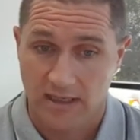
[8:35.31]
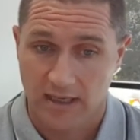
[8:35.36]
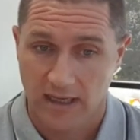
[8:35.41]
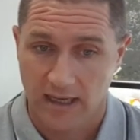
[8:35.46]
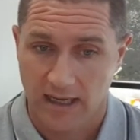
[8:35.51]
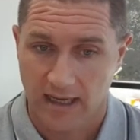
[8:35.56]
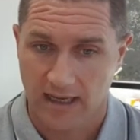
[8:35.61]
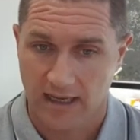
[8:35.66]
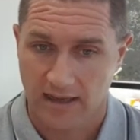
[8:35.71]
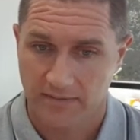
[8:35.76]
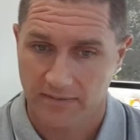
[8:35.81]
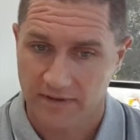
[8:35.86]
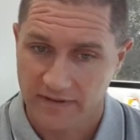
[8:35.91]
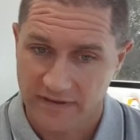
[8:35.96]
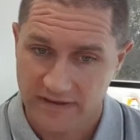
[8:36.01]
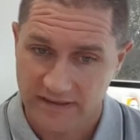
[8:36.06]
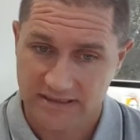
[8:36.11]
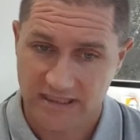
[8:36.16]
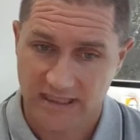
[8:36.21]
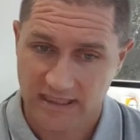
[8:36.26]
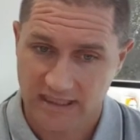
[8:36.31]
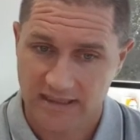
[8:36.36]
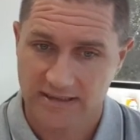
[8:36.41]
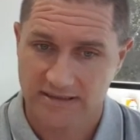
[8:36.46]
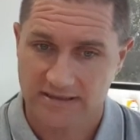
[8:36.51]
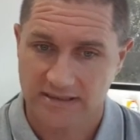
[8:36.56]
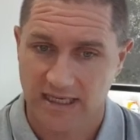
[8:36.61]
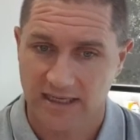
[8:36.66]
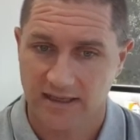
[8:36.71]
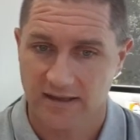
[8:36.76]
The second
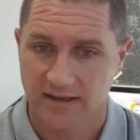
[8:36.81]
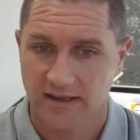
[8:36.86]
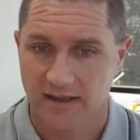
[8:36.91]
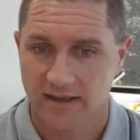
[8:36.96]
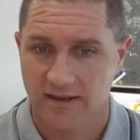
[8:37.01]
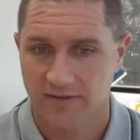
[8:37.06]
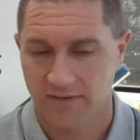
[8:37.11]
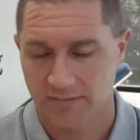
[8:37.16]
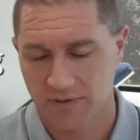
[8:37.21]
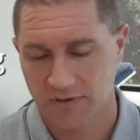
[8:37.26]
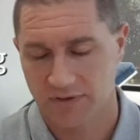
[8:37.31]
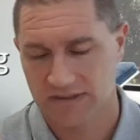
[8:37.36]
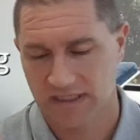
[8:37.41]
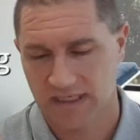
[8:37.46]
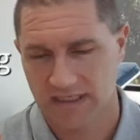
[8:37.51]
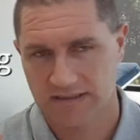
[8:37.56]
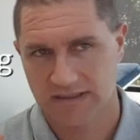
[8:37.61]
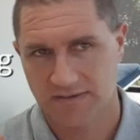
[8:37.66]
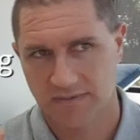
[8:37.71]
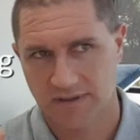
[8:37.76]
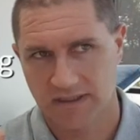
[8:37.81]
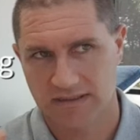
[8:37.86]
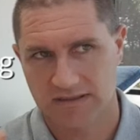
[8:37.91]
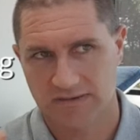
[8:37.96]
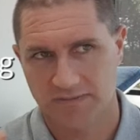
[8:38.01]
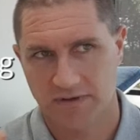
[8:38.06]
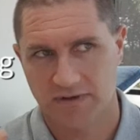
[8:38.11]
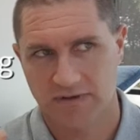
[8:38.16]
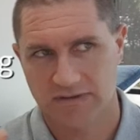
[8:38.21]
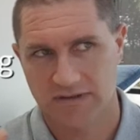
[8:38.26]
is that the person has to be
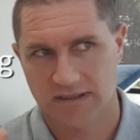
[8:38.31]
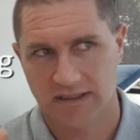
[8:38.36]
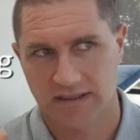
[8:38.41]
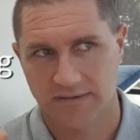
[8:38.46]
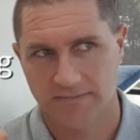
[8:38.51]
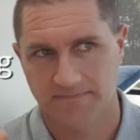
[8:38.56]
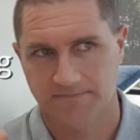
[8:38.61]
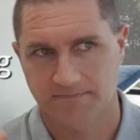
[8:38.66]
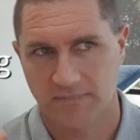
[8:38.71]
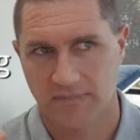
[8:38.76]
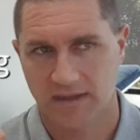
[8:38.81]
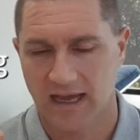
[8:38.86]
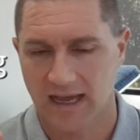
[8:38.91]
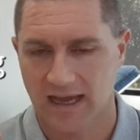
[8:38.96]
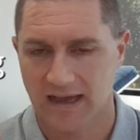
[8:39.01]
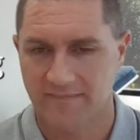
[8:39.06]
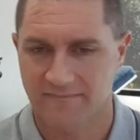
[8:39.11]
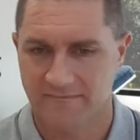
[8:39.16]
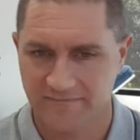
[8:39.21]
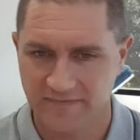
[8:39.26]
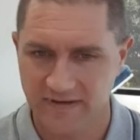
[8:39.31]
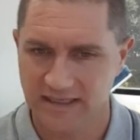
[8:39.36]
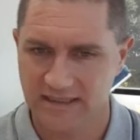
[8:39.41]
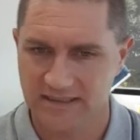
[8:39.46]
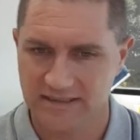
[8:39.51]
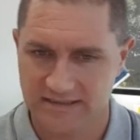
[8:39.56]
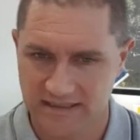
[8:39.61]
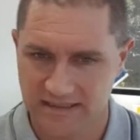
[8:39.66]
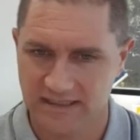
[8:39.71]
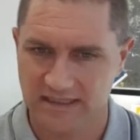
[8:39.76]
experiencing fairly
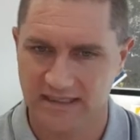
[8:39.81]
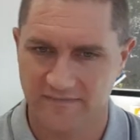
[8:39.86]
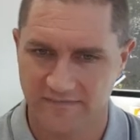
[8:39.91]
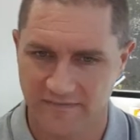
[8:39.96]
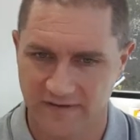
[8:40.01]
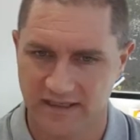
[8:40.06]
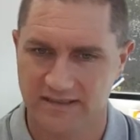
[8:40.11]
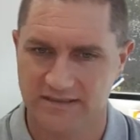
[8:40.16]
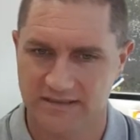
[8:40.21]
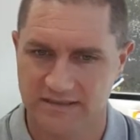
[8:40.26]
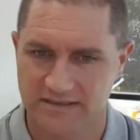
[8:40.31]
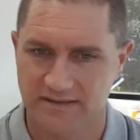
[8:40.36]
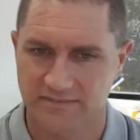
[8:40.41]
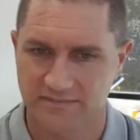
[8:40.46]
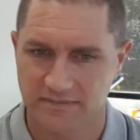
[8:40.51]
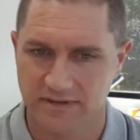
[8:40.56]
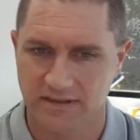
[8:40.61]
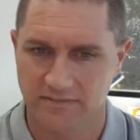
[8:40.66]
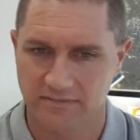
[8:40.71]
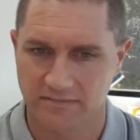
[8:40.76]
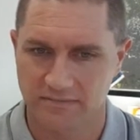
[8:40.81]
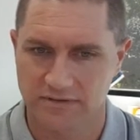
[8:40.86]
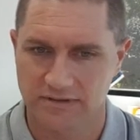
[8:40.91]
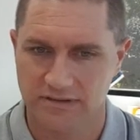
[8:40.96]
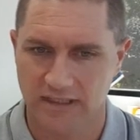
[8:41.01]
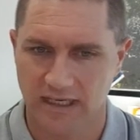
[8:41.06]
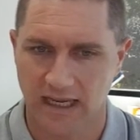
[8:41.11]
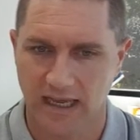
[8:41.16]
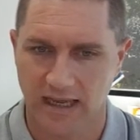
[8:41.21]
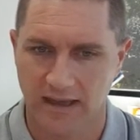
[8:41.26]
significant
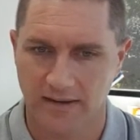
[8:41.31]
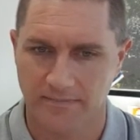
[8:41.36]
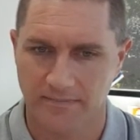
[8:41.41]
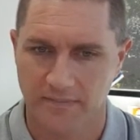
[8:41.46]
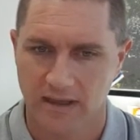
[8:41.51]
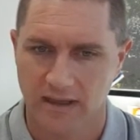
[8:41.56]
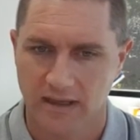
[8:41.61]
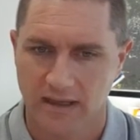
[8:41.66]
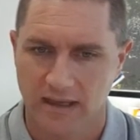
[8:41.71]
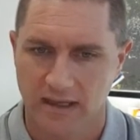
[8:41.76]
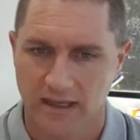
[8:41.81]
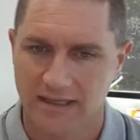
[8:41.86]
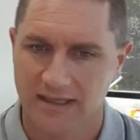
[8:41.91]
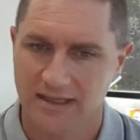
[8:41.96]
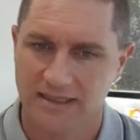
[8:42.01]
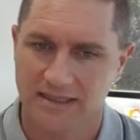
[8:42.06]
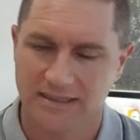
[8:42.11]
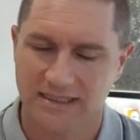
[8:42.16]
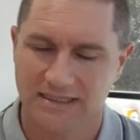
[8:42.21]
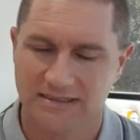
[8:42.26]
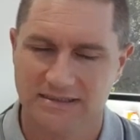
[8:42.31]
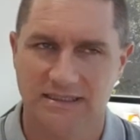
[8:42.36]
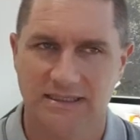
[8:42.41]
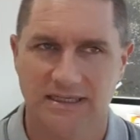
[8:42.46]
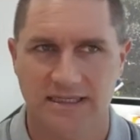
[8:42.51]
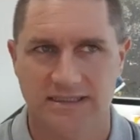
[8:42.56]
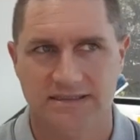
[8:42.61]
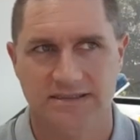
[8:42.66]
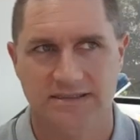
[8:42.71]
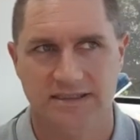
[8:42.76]
symptoms. It doesn't
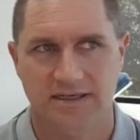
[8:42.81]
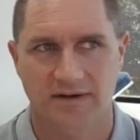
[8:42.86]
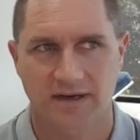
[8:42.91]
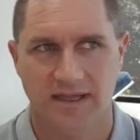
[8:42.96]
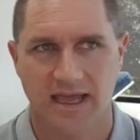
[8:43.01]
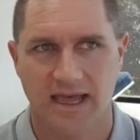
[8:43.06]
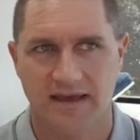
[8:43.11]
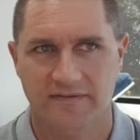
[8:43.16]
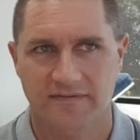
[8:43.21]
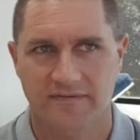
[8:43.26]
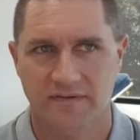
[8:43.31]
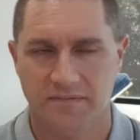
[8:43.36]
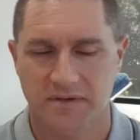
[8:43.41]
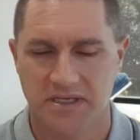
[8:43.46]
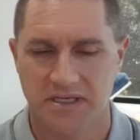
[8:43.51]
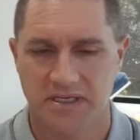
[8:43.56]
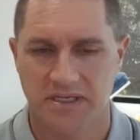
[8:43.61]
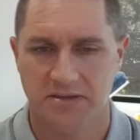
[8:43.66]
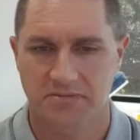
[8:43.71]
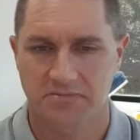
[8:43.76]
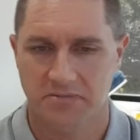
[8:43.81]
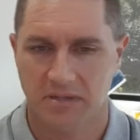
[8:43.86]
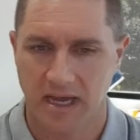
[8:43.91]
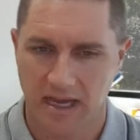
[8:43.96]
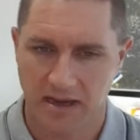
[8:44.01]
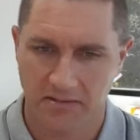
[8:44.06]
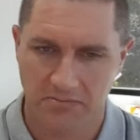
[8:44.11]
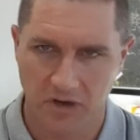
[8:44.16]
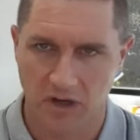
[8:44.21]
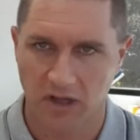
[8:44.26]
necessarily have to be
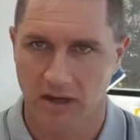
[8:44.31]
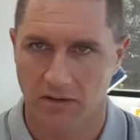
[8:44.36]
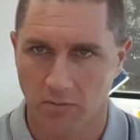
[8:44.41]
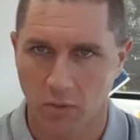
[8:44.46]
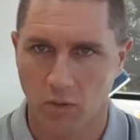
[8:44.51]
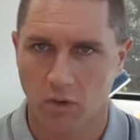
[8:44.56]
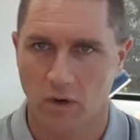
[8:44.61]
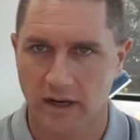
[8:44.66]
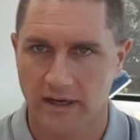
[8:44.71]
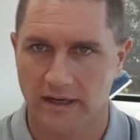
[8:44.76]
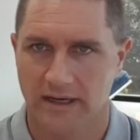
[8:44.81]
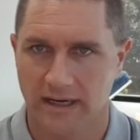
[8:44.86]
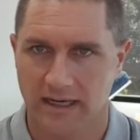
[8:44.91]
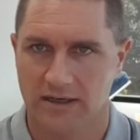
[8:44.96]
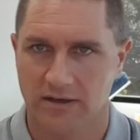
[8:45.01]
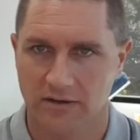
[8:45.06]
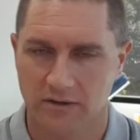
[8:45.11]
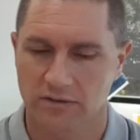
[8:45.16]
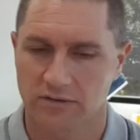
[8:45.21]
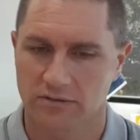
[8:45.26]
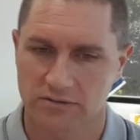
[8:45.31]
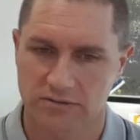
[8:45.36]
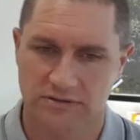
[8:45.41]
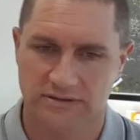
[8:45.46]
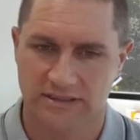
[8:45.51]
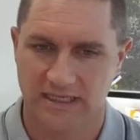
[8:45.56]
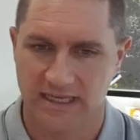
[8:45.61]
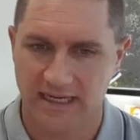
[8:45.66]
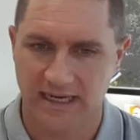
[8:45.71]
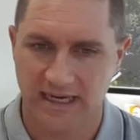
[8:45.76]
like white knuckle
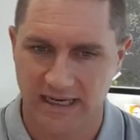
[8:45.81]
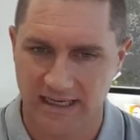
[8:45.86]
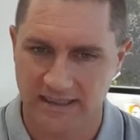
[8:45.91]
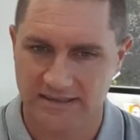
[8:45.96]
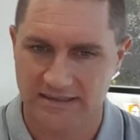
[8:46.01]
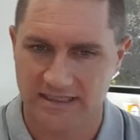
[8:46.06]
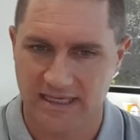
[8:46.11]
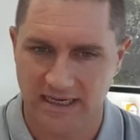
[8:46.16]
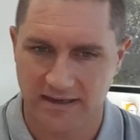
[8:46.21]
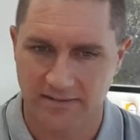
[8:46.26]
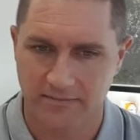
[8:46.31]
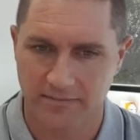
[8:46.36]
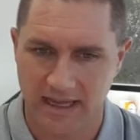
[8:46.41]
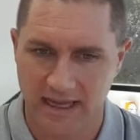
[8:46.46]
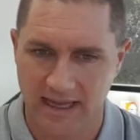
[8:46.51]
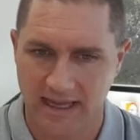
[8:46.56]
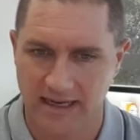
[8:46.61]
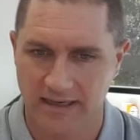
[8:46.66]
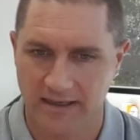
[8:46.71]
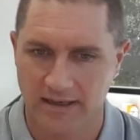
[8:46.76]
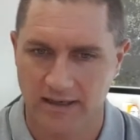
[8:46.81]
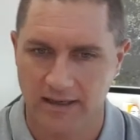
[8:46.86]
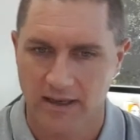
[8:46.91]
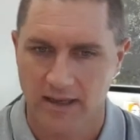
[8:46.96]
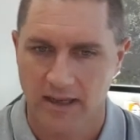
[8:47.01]
10 out of 10 pain,